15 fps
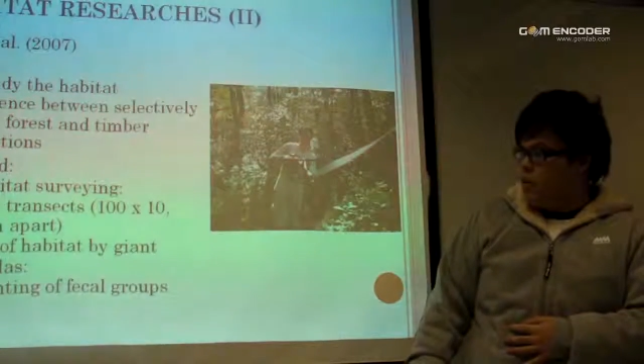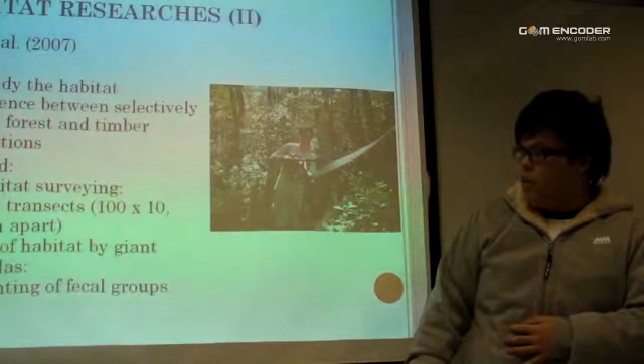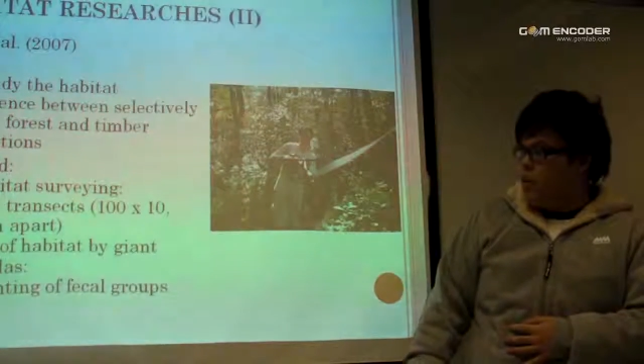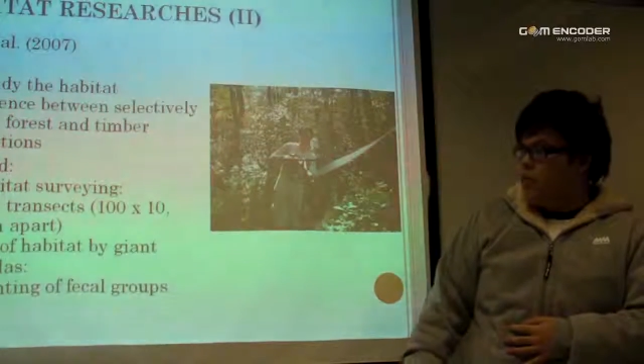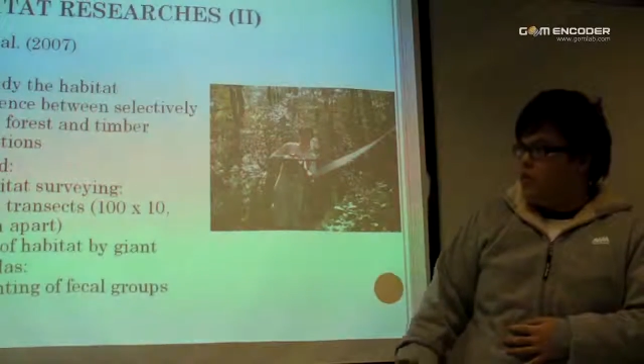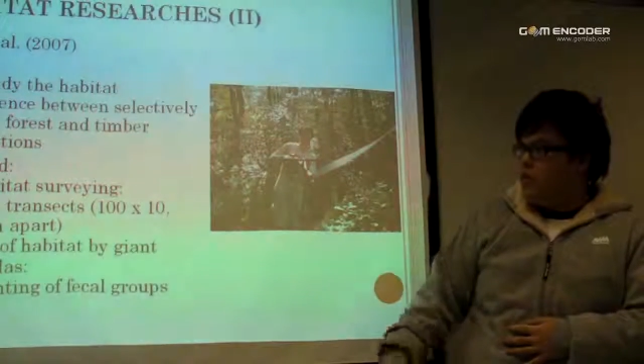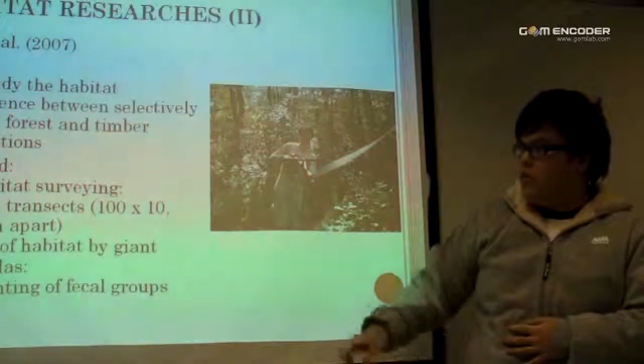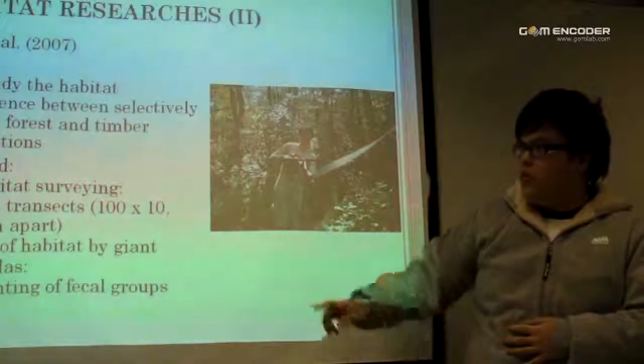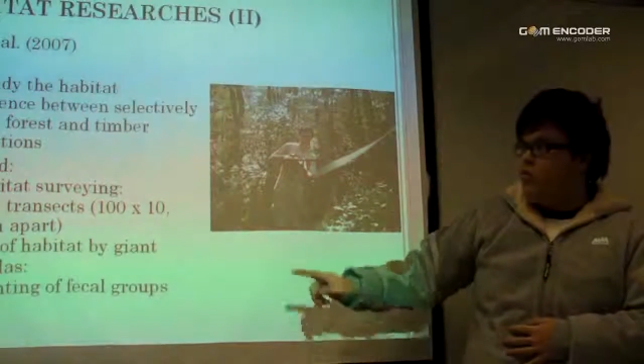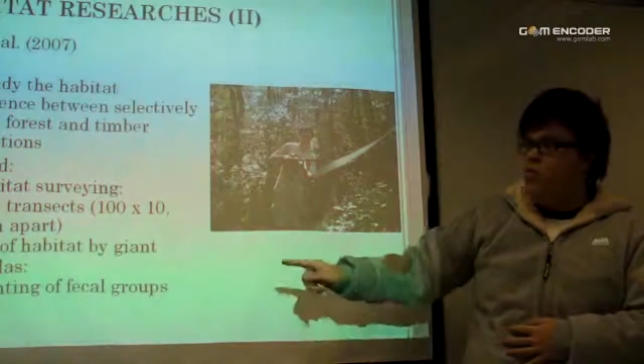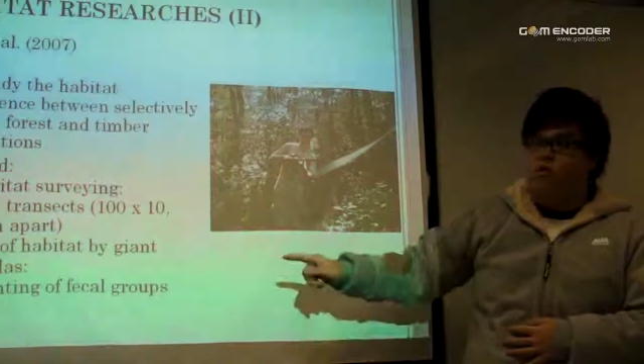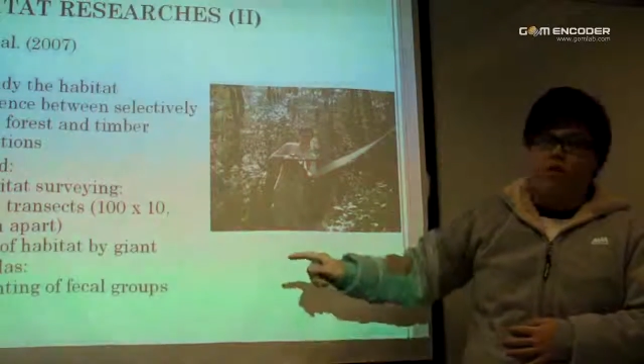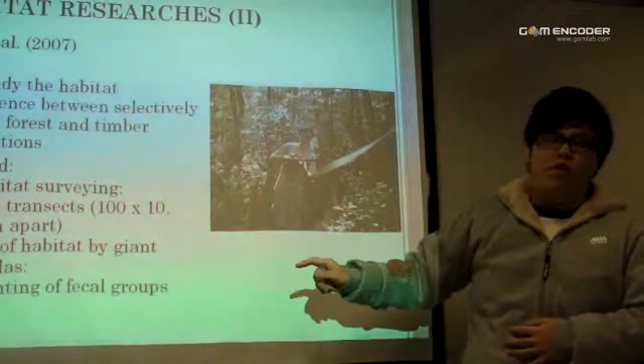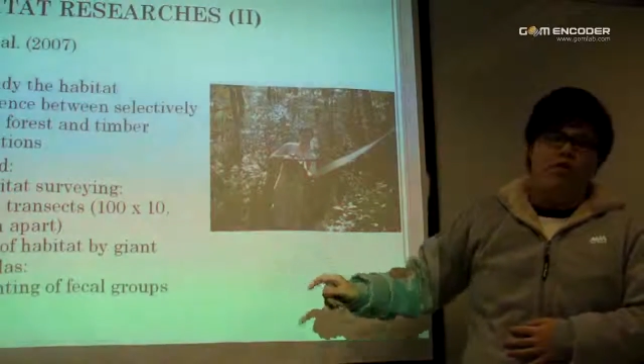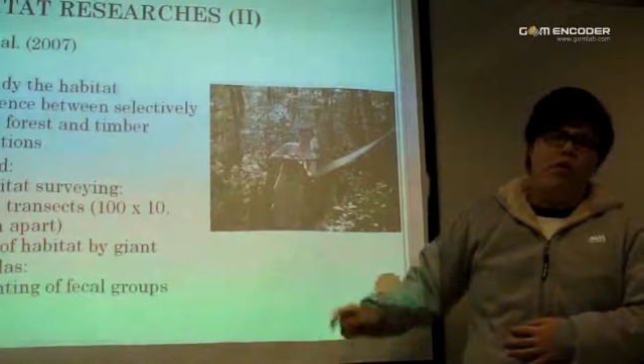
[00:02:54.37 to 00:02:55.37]
the
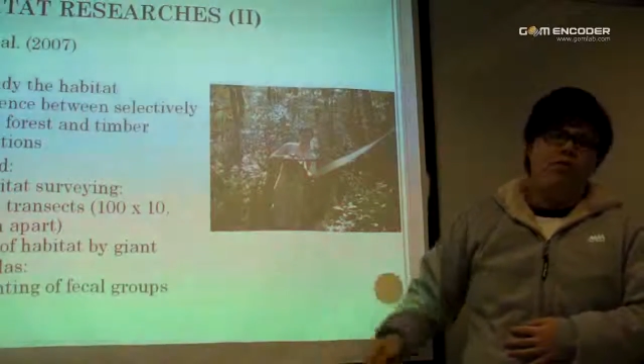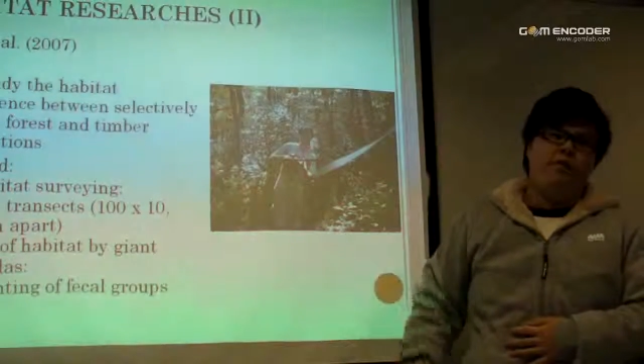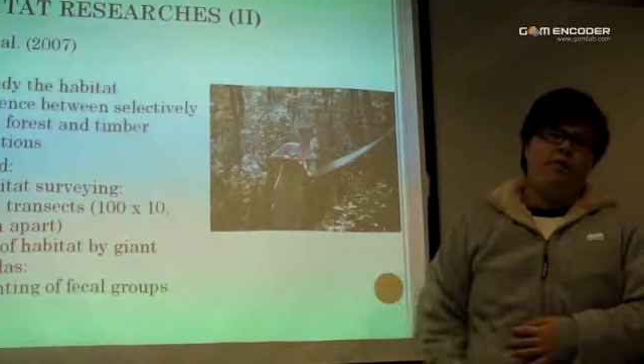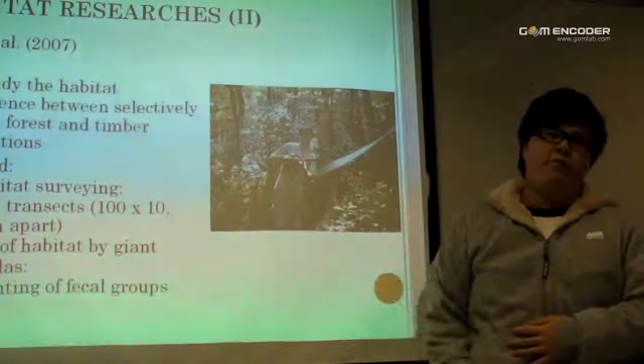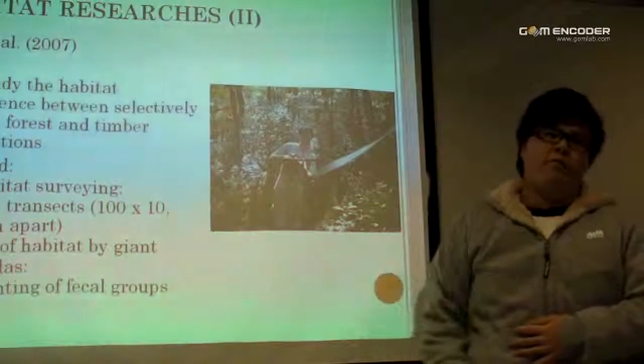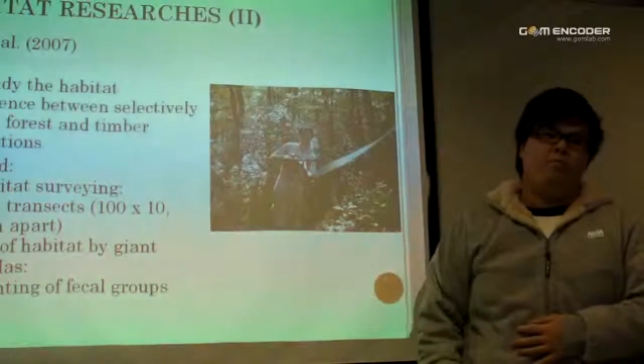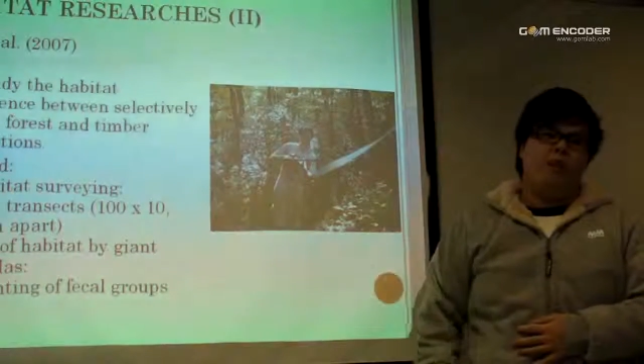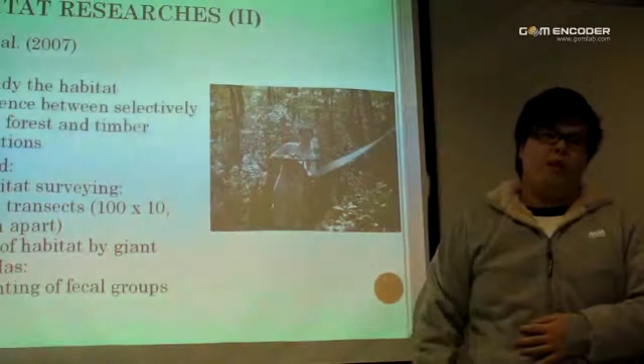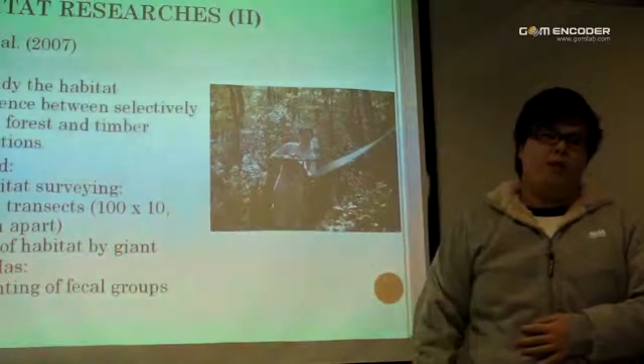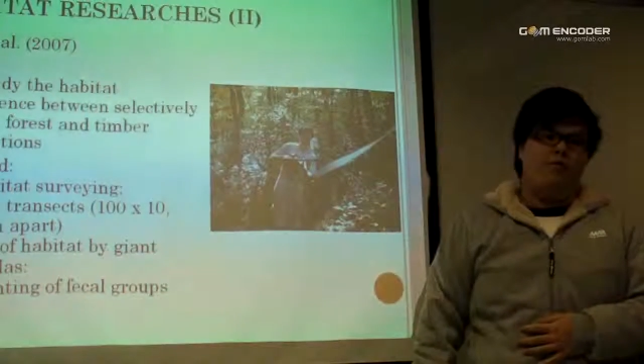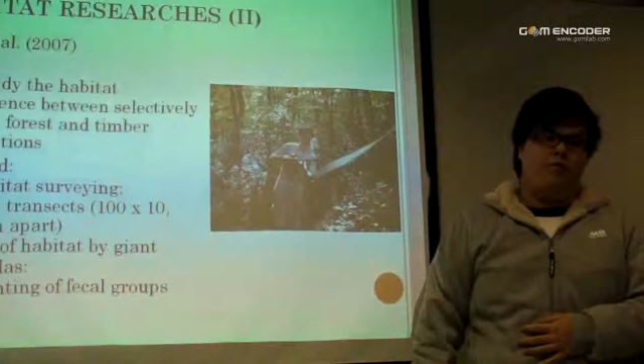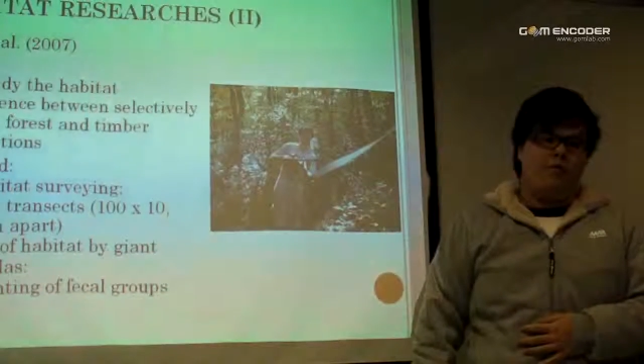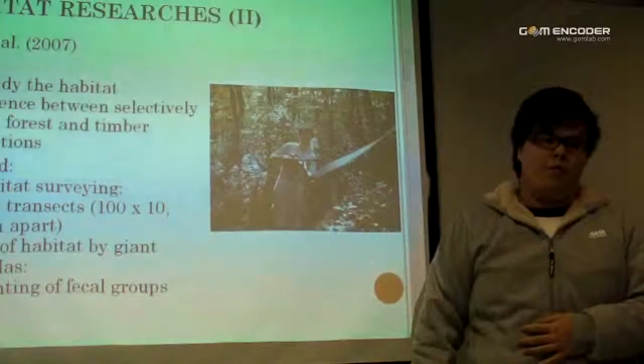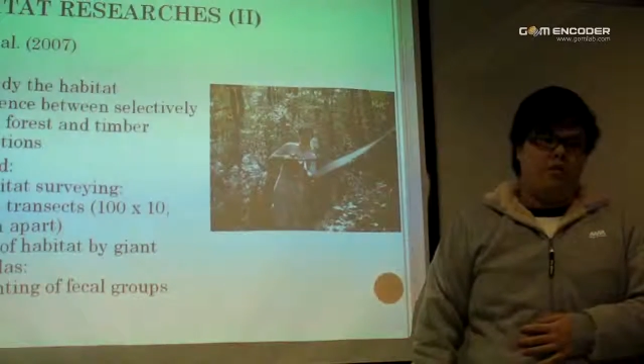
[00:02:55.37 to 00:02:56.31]
use of habitat